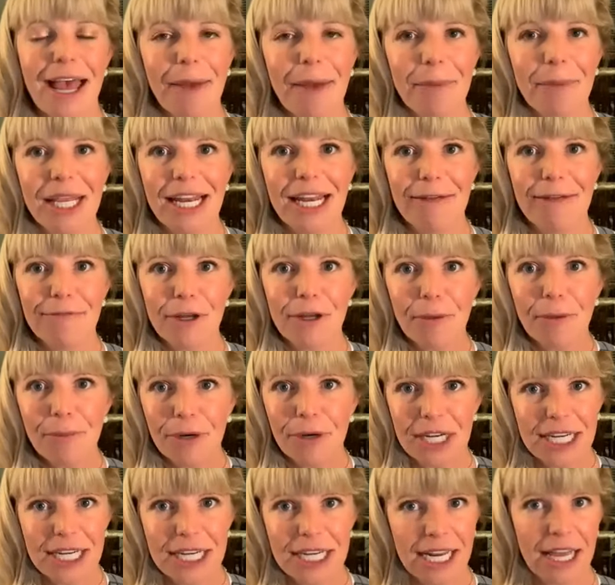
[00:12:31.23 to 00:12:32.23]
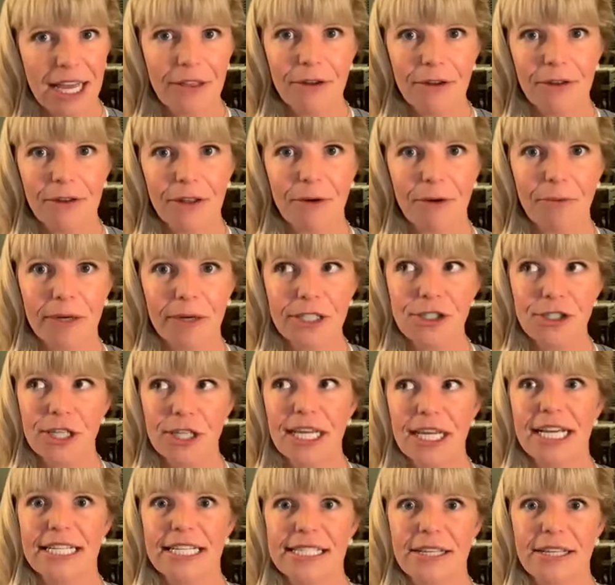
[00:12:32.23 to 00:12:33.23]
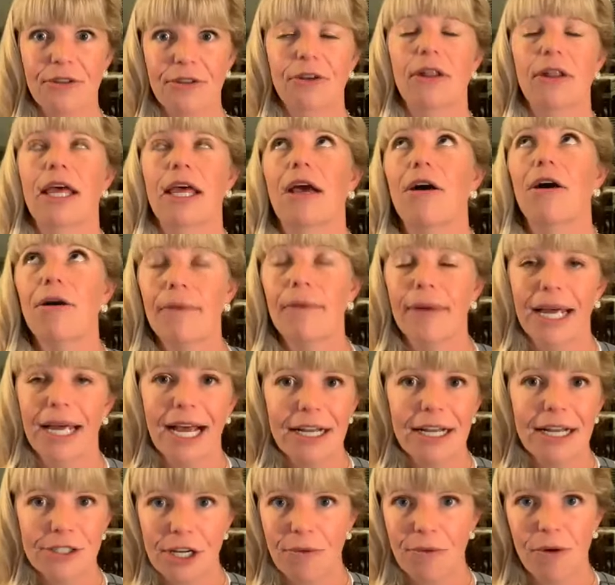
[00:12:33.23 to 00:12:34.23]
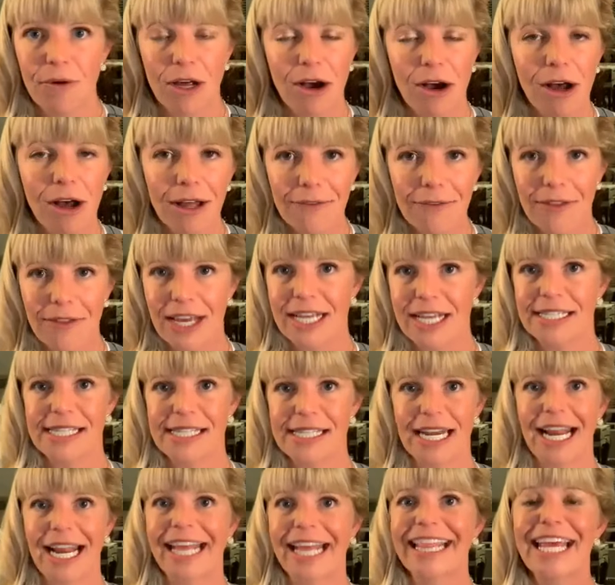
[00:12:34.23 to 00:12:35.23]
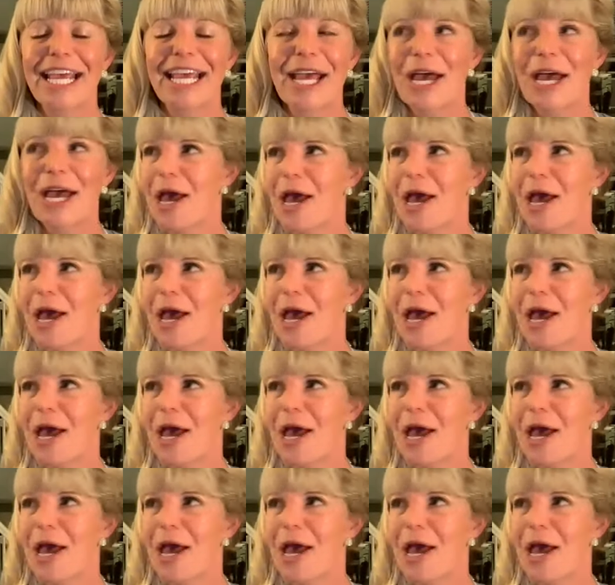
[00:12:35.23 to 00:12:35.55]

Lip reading: I mean, if they're putting together their wish list and they're like, oh my gosh, I want all of this, and I think